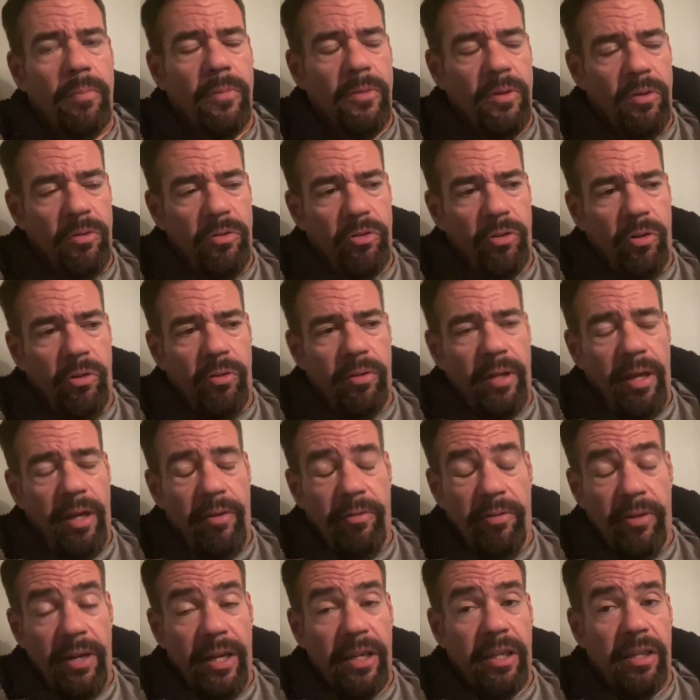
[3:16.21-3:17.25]
So
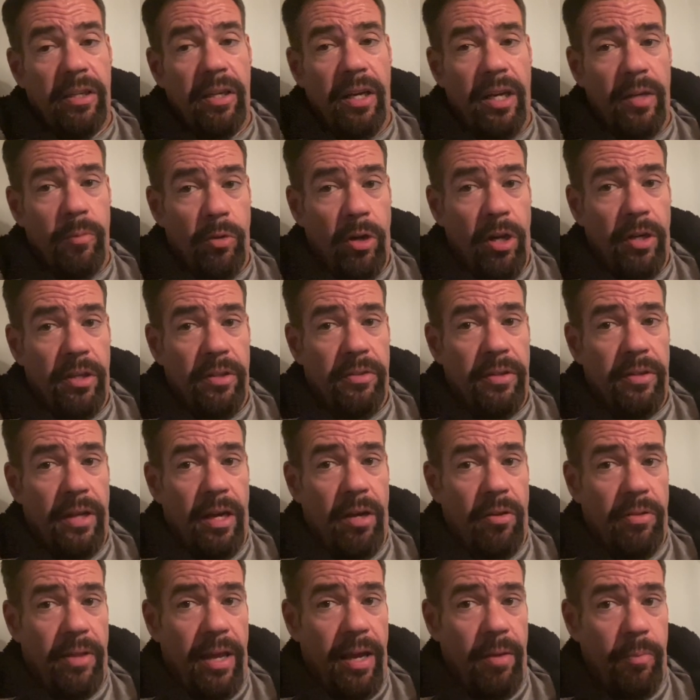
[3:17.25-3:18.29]
that I brought it
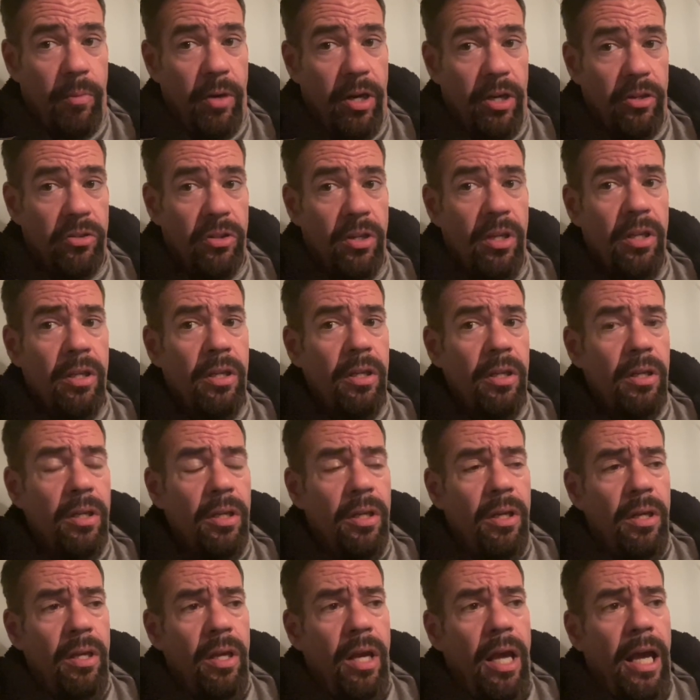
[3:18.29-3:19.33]
down that much.
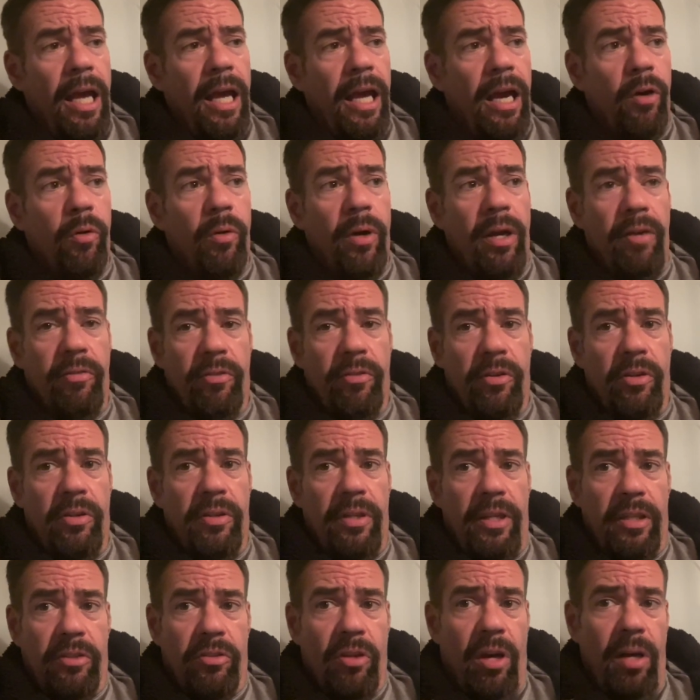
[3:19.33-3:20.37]
However,
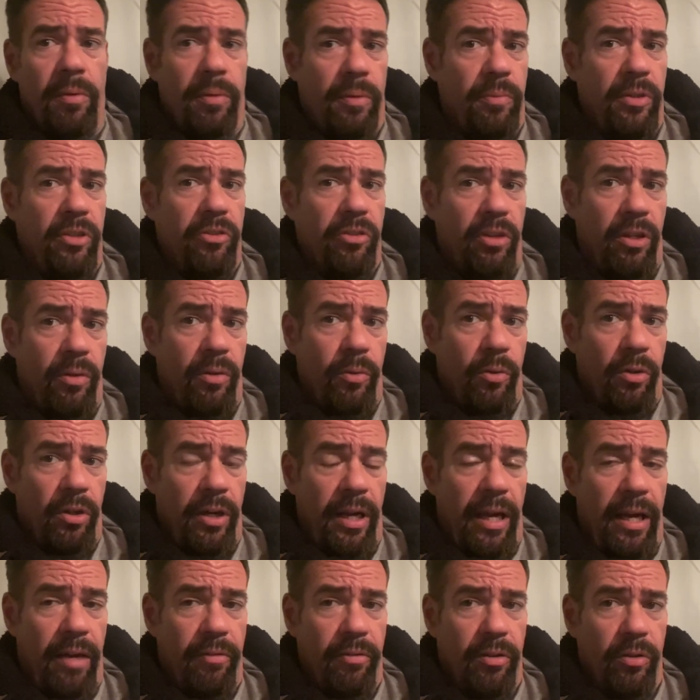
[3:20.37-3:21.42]
the ectopic beats I were
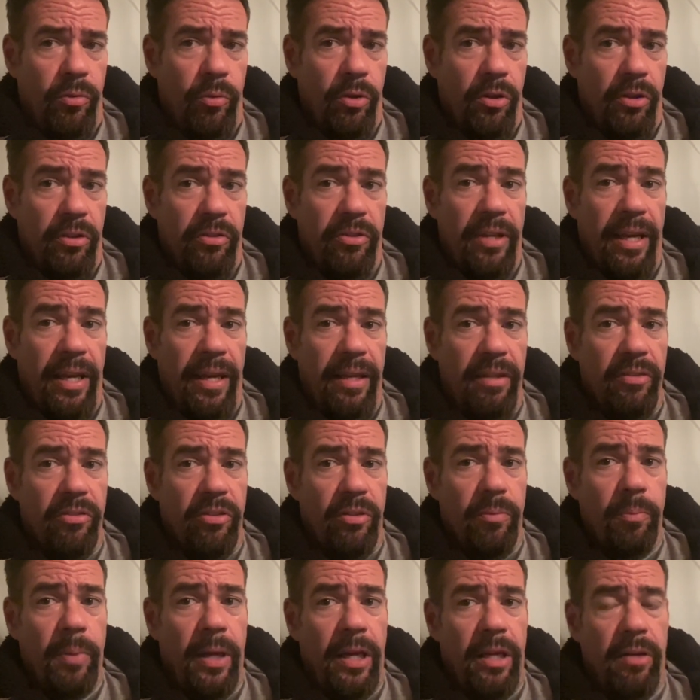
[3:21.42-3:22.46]
having were intense
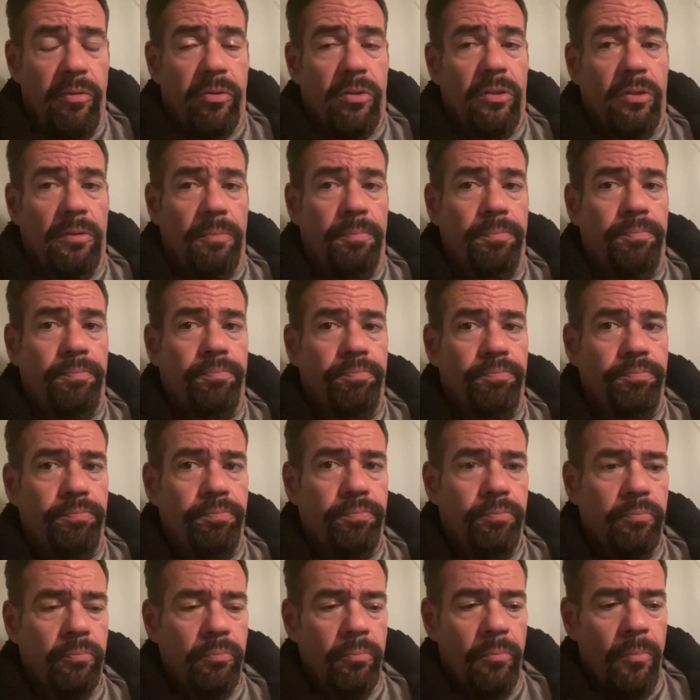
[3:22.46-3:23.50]
and painful
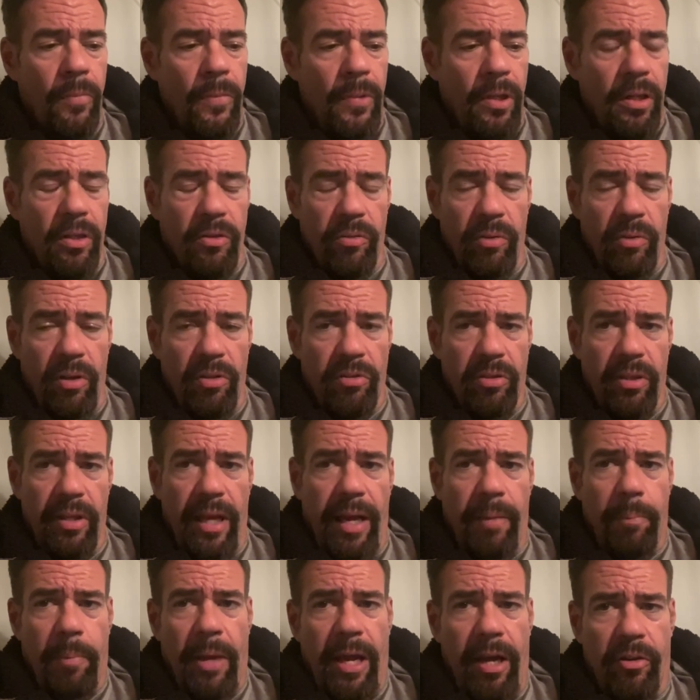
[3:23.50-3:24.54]
especially
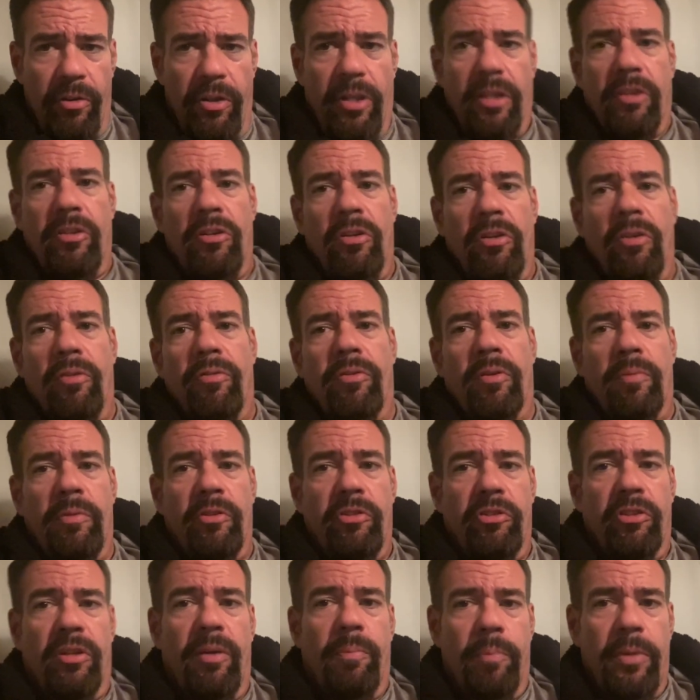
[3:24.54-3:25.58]
that pounding, you know, from a
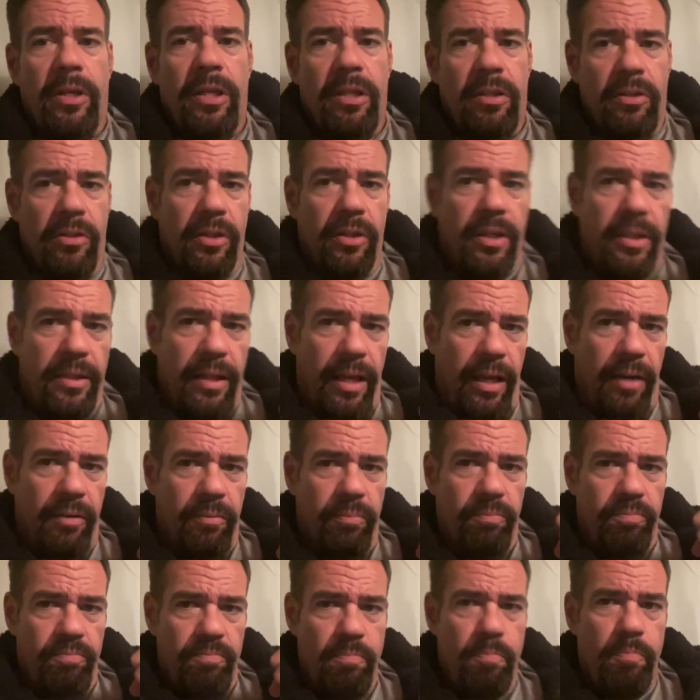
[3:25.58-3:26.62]
skip beat, you get that
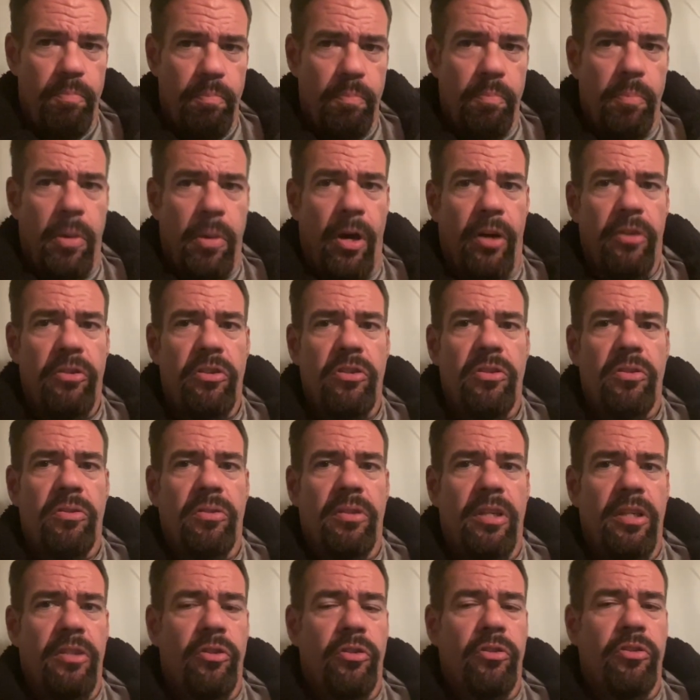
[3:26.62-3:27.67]
punch
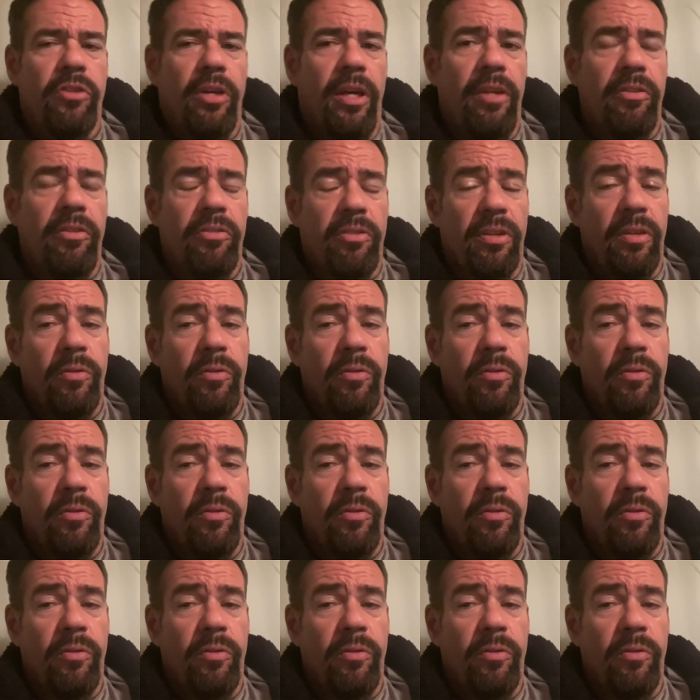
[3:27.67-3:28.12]
in your chest.